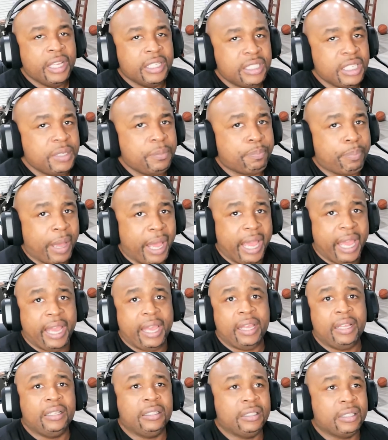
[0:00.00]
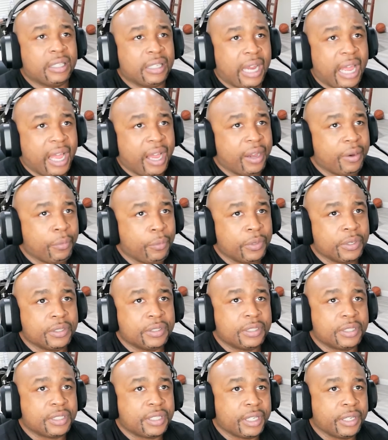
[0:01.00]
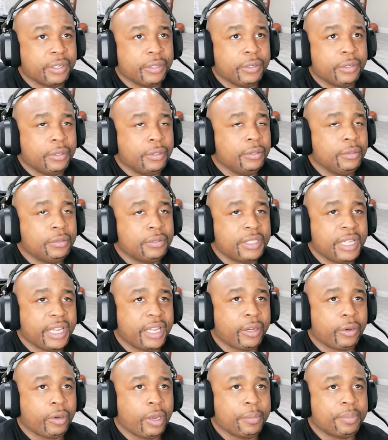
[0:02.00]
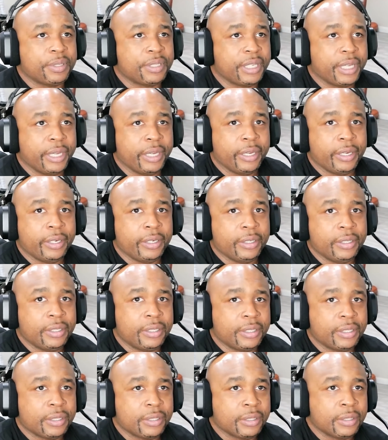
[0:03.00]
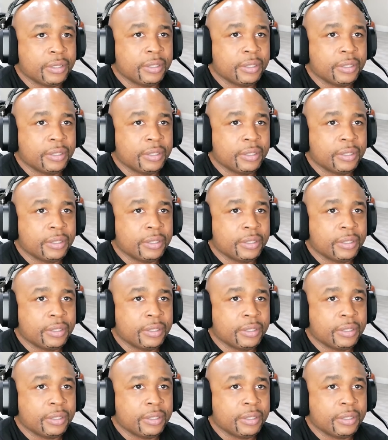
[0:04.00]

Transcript: Is it bad that I would still take her upstairs,